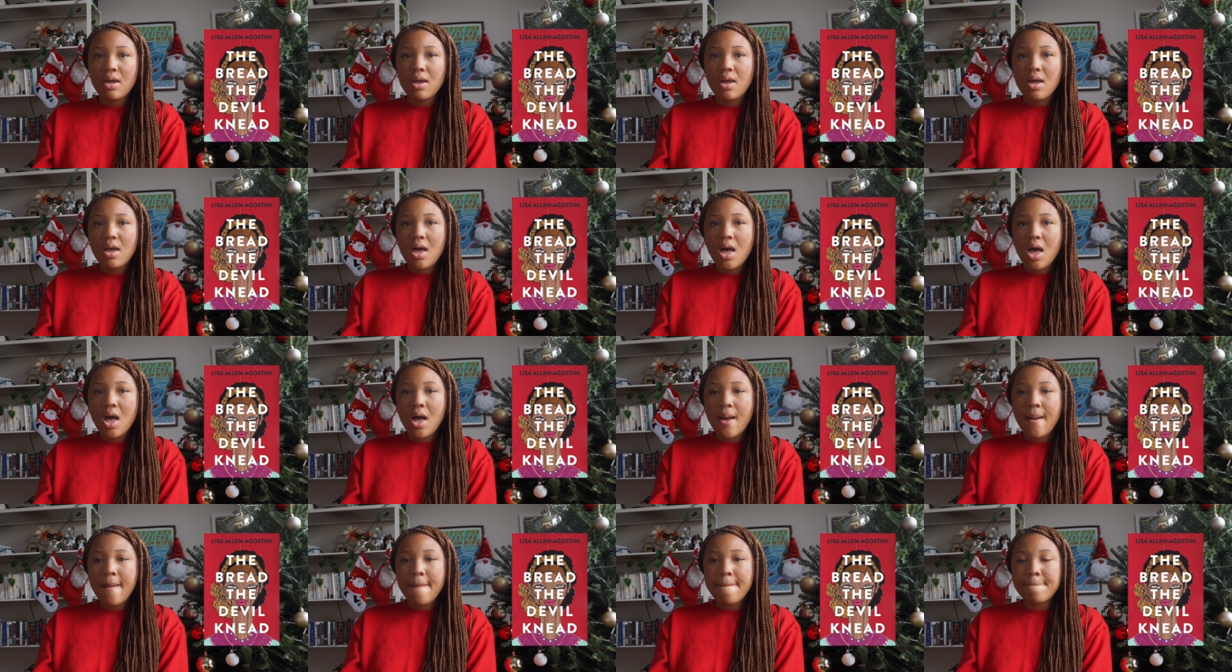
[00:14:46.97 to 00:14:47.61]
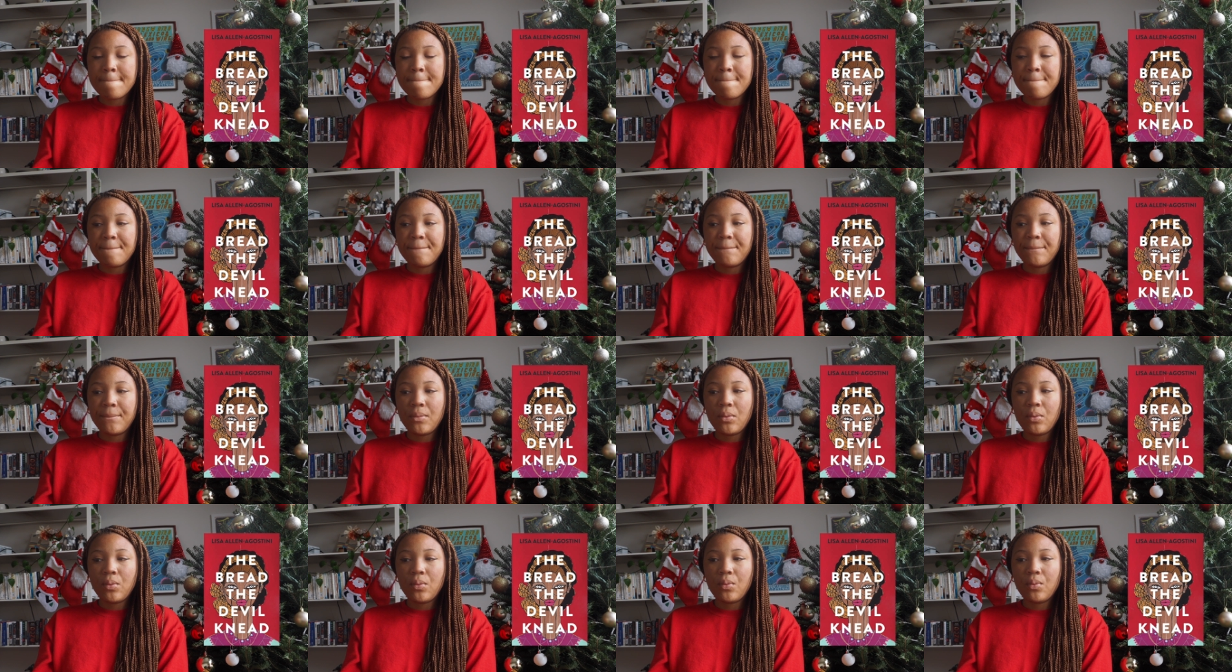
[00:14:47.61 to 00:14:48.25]

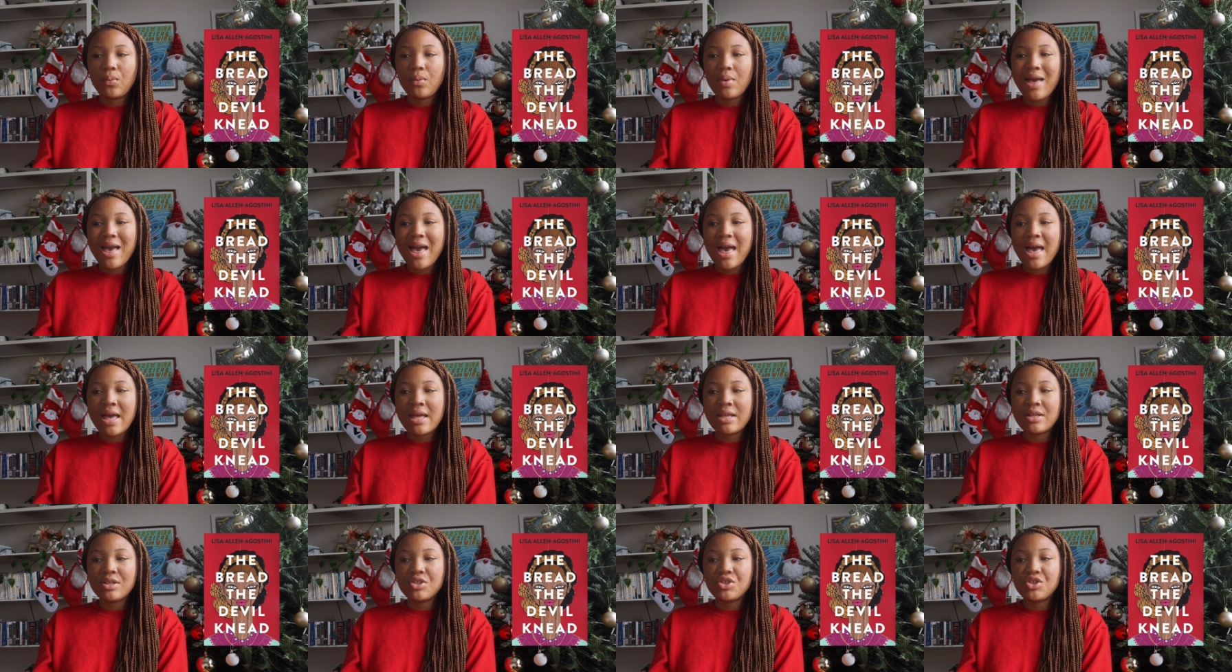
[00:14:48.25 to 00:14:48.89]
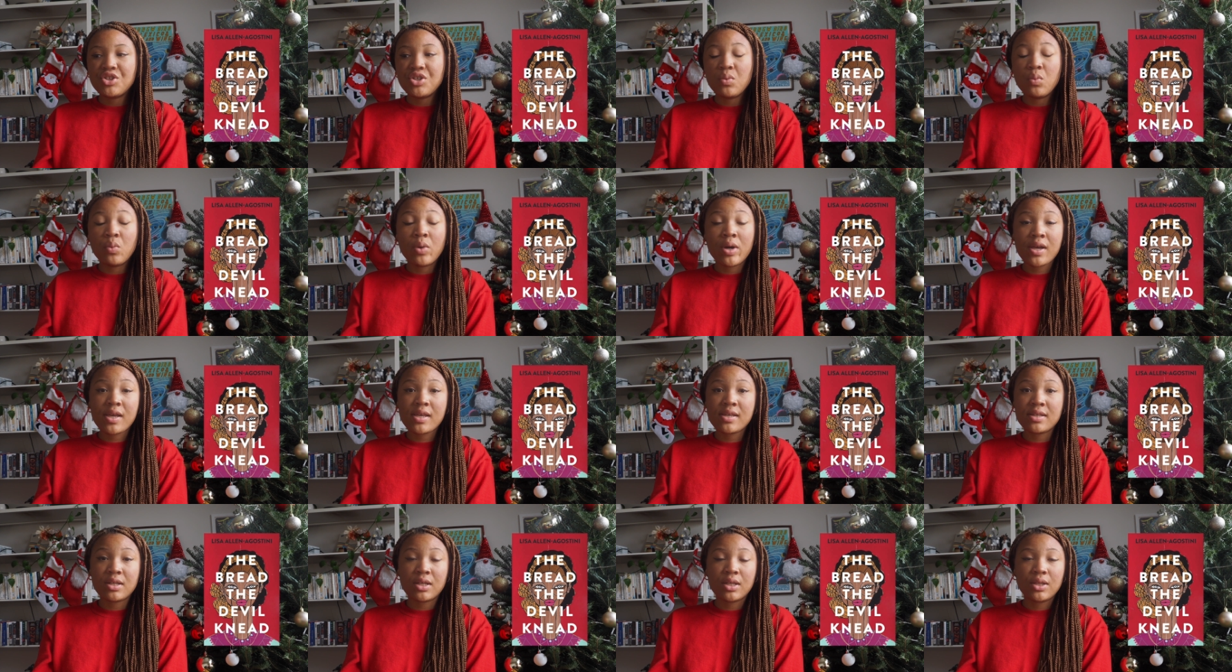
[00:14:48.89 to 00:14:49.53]
and she
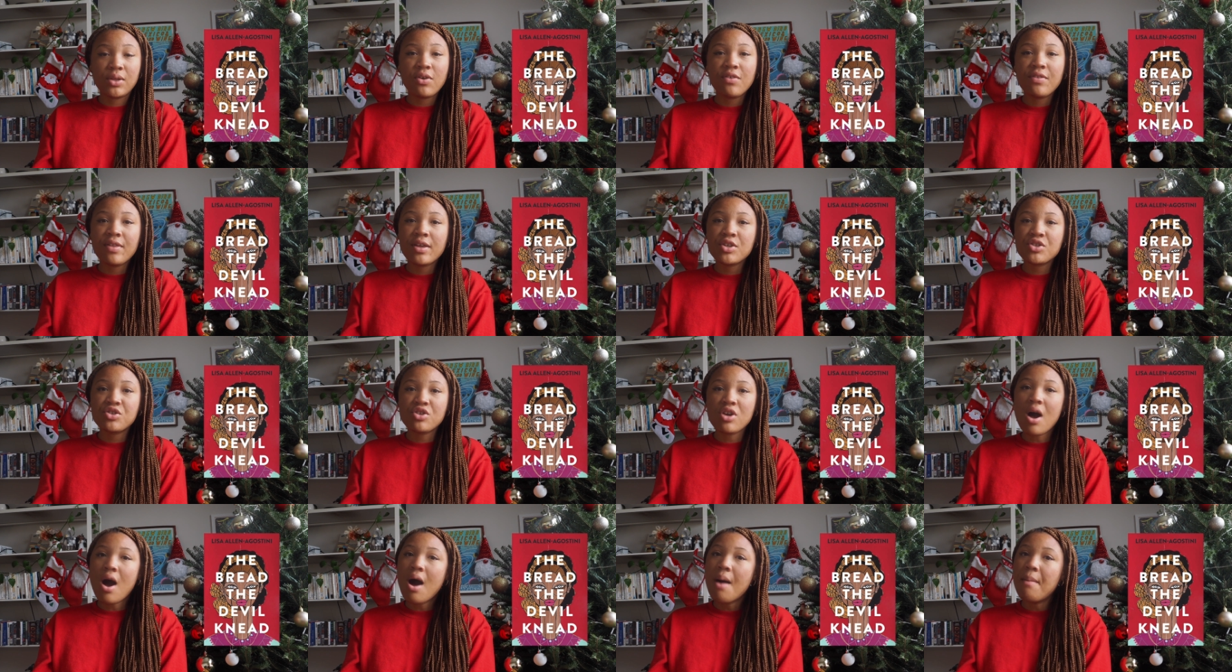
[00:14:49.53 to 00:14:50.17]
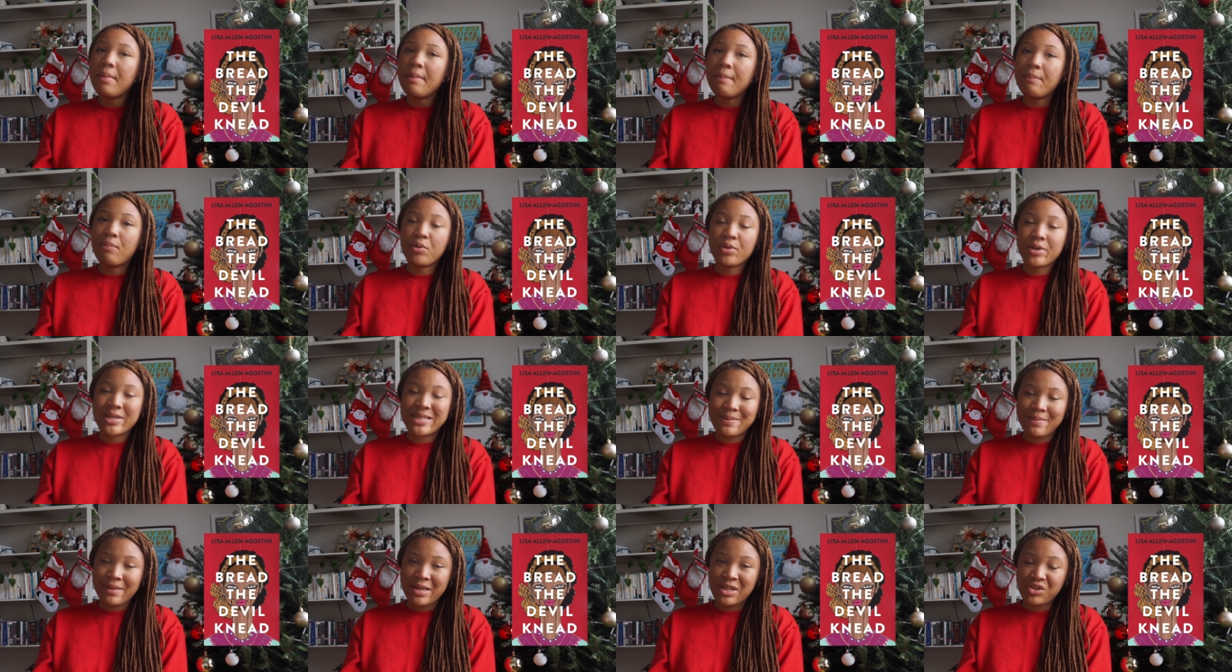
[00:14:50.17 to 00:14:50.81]
works in a clothing shop in Port
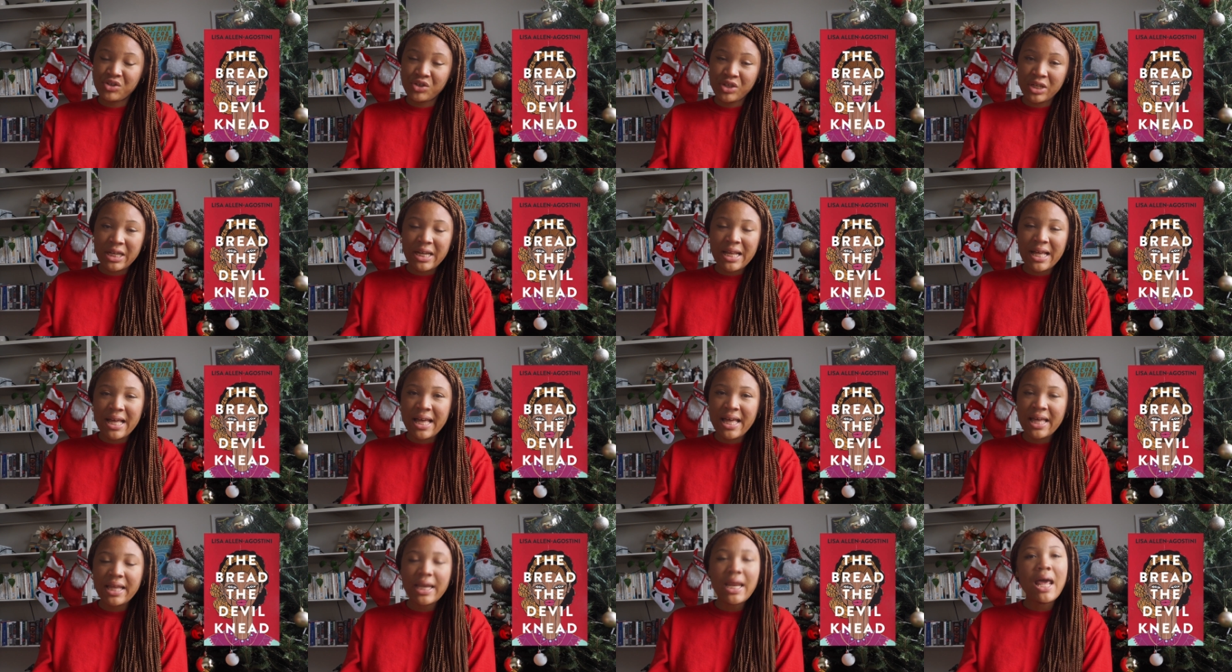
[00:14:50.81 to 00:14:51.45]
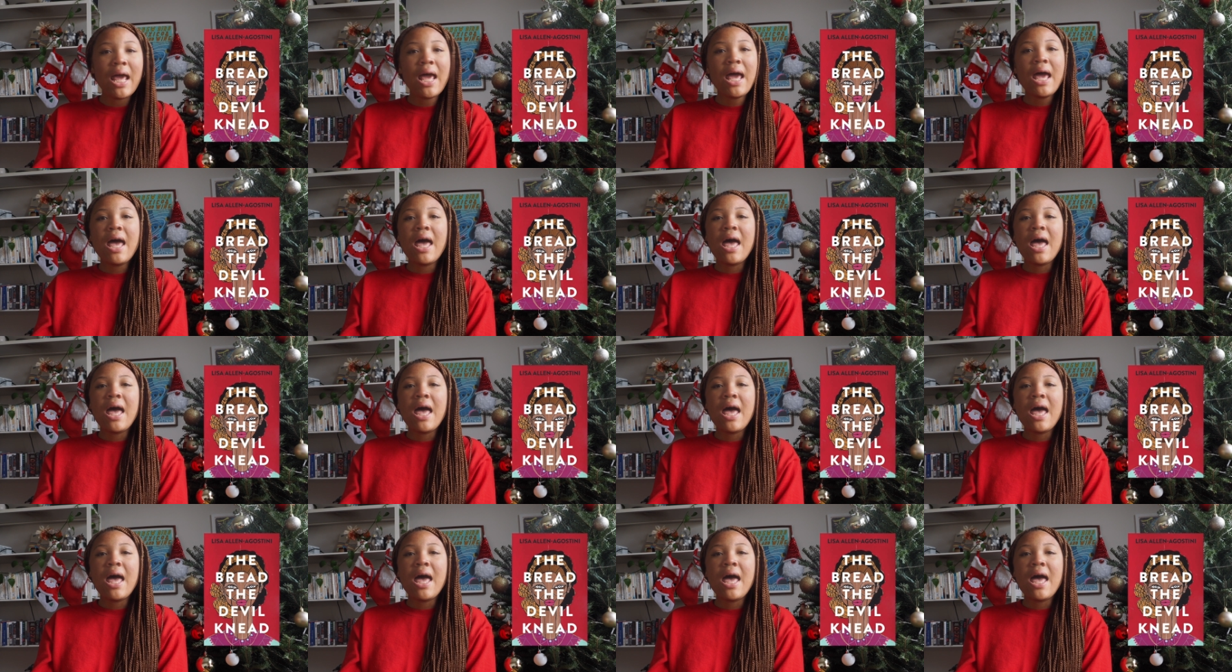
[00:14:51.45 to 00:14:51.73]
of Spain, Trinidad,